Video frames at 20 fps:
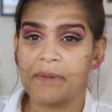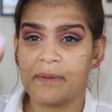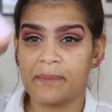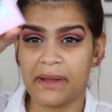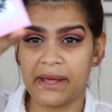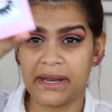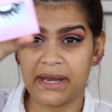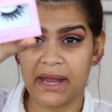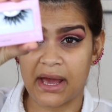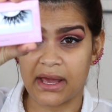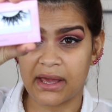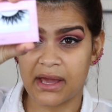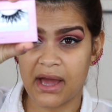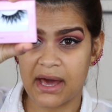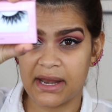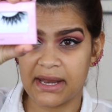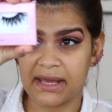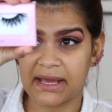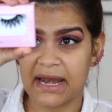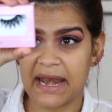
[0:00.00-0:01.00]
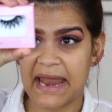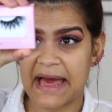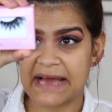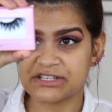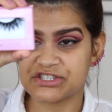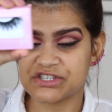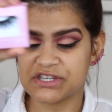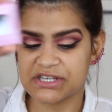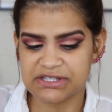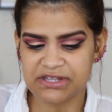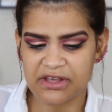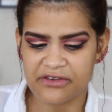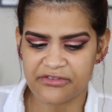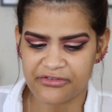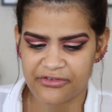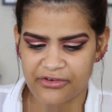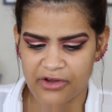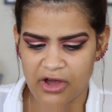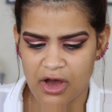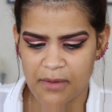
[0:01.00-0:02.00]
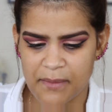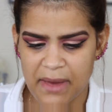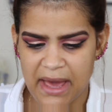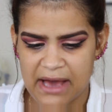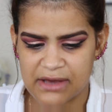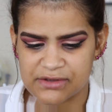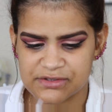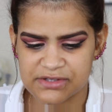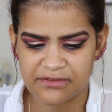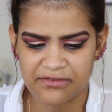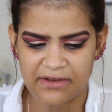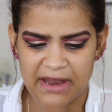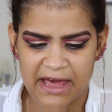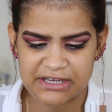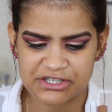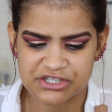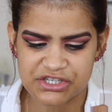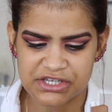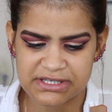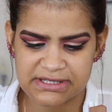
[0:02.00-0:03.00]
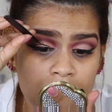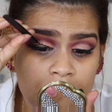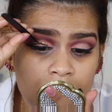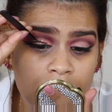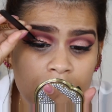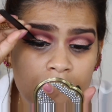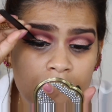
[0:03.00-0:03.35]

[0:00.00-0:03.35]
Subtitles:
I'm applying Iconic lashes from House of Lashes.